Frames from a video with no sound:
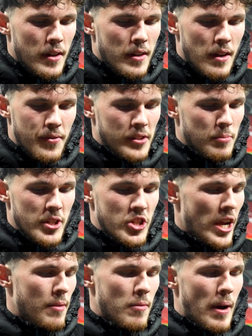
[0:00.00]

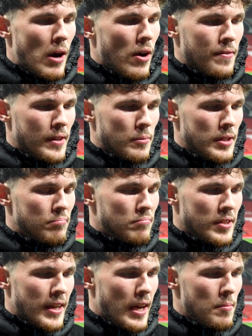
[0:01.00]
ashamed about. I think
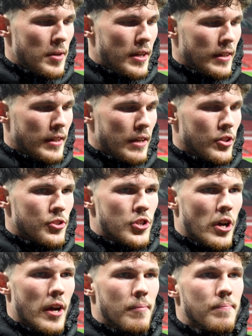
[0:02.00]
we came in and gave a good
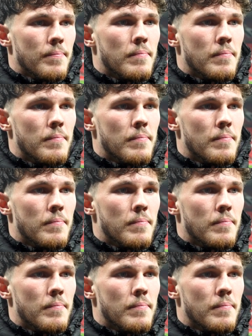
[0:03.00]
churn.